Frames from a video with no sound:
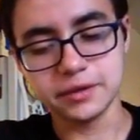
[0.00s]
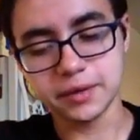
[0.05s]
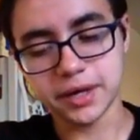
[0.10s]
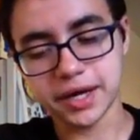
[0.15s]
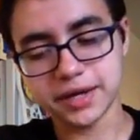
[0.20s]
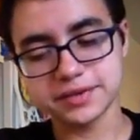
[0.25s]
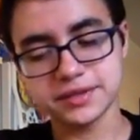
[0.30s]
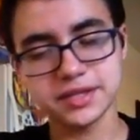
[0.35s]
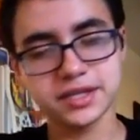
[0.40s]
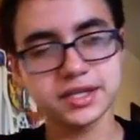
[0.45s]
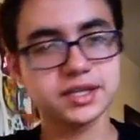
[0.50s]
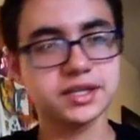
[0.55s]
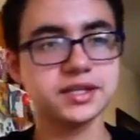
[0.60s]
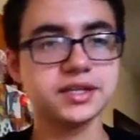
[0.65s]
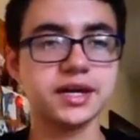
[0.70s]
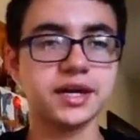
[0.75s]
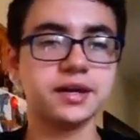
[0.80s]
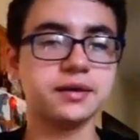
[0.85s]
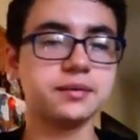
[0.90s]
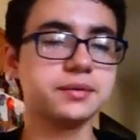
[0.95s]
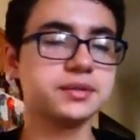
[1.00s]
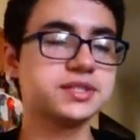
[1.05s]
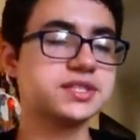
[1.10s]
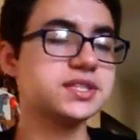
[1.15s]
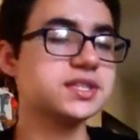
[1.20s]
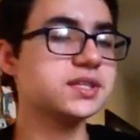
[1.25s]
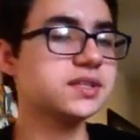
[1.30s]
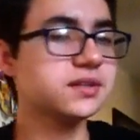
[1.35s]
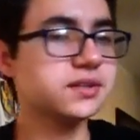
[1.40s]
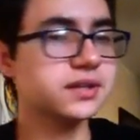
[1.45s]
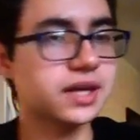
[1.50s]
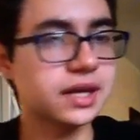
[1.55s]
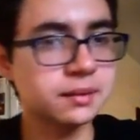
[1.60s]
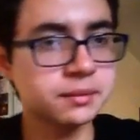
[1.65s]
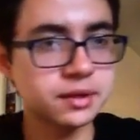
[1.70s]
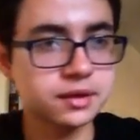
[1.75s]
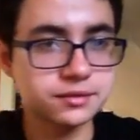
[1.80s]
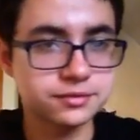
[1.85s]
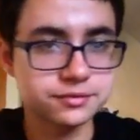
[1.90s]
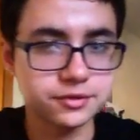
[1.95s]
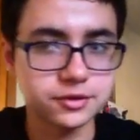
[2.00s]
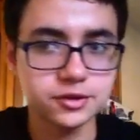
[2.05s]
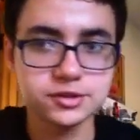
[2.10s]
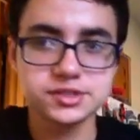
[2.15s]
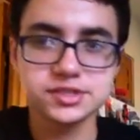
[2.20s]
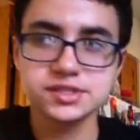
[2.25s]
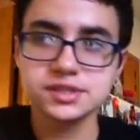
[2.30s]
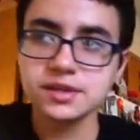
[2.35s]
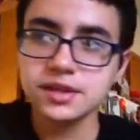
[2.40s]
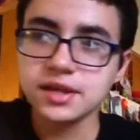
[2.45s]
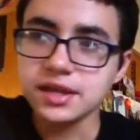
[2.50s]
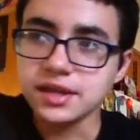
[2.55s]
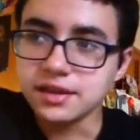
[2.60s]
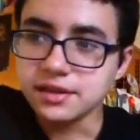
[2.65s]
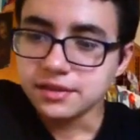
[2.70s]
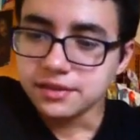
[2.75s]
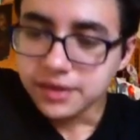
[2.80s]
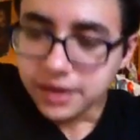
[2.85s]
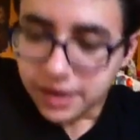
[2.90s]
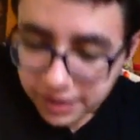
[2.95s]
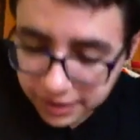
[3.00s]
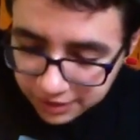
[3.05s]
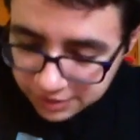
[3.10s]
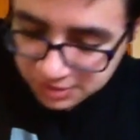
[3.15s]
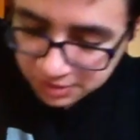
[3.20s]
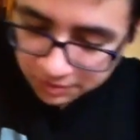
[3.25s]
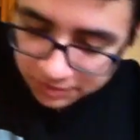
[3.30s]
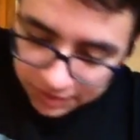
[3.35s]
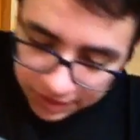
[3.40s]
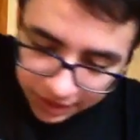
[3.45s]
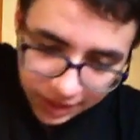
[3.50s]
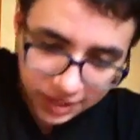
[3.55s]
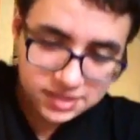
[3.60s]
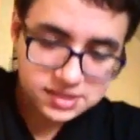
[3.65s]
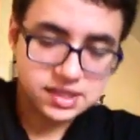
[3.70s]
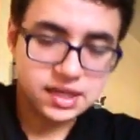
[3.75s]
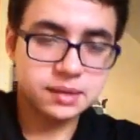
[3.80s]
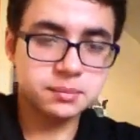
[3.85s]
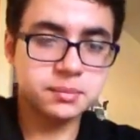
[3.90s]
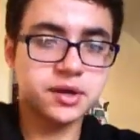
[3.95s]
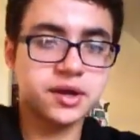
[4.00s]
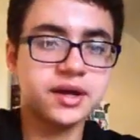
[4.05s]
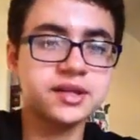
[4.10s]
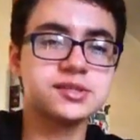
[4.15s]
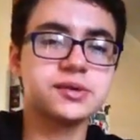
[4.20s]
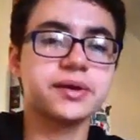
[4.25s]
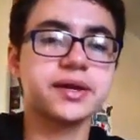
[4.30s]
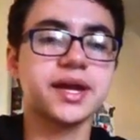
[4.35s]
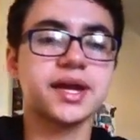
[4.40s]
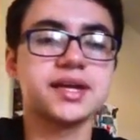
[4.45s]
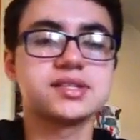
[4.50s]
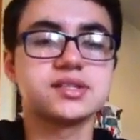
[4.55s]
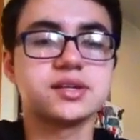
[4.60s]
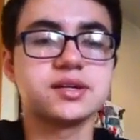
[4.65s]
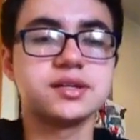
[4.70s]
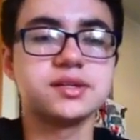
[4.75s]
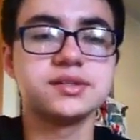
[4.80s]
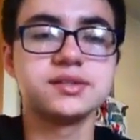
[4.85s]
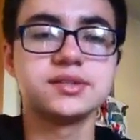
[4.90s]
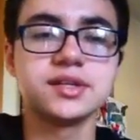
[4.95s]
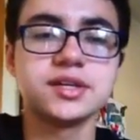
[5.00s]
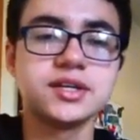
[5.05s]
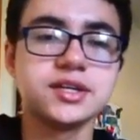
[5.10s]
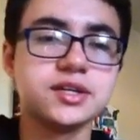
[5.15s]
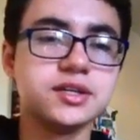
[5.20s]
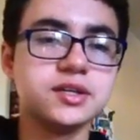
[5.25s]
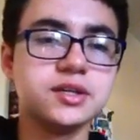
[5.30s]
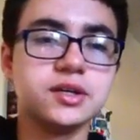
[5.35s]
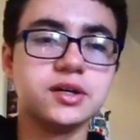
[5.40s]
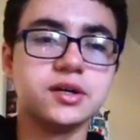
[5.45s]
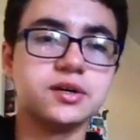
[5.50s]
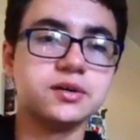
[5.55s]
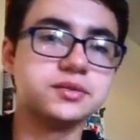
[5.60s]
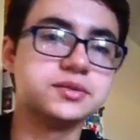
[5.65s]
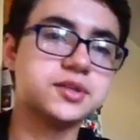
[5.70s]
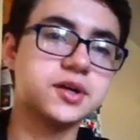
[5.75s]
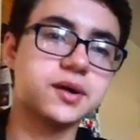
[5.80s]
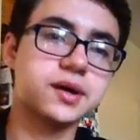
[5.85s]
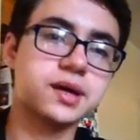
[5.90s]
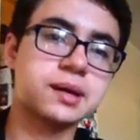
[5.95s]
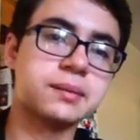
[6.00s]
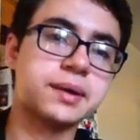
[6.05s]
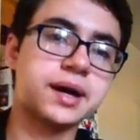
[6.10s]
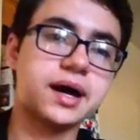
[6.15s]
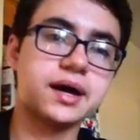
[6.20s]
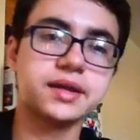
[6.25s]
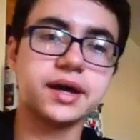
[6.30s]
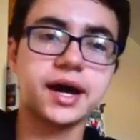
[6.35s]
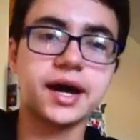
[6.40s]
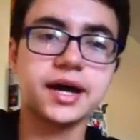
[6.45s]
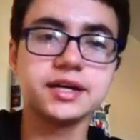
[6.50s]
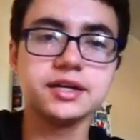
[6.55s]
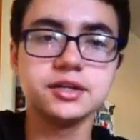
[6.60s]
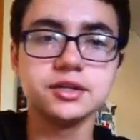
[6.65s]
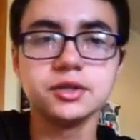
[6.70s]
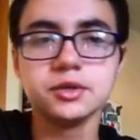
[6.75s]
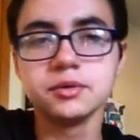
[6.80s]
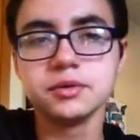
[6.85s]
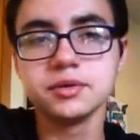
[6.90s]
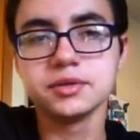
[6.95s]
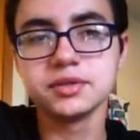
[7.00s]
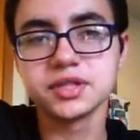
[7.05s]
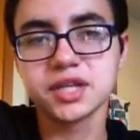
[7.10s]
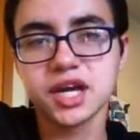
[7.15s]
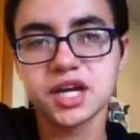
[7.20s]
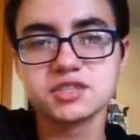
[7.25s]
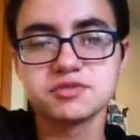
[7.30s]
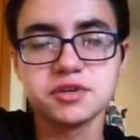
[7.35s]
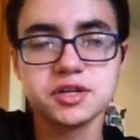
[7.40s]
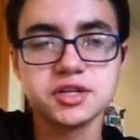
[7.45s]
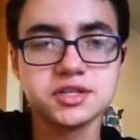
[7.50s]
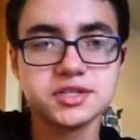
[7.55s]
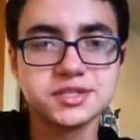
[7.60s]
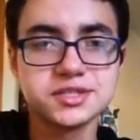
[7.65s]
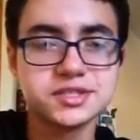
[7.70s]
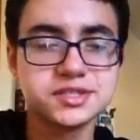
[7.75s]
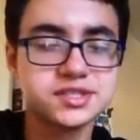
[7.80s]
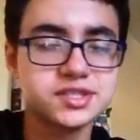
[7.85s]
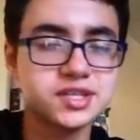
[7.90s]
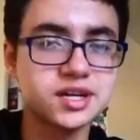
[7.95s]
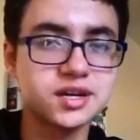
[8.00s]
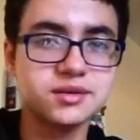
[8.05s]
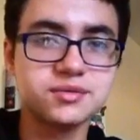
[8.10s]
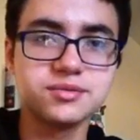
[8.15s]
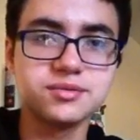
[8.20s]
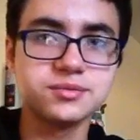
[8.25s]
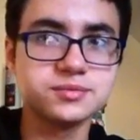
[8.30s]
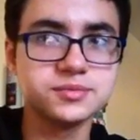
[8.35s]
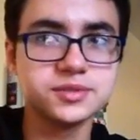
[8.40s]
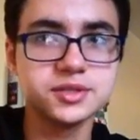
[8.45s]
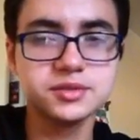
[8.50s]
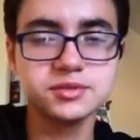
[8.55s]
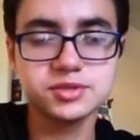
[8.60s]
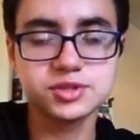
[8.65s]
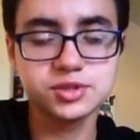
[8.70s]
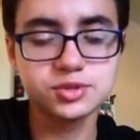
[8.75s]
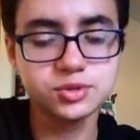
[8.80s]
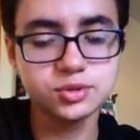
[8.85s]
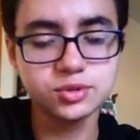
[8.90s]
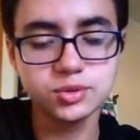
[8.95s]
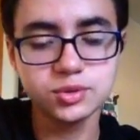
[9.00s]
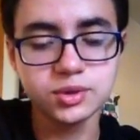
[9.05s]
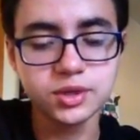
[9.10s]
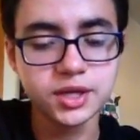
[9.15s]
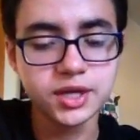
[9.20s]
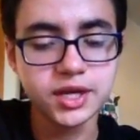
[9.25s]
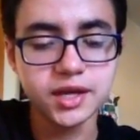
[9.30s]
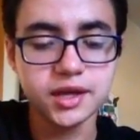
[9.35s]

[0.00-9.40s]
I think, yeah, it was Cena who came out first. Then Enzo and Cass came out. Enzo and Cass started, talking about how the "how you doing" catchphrases and stuff, and it was cool.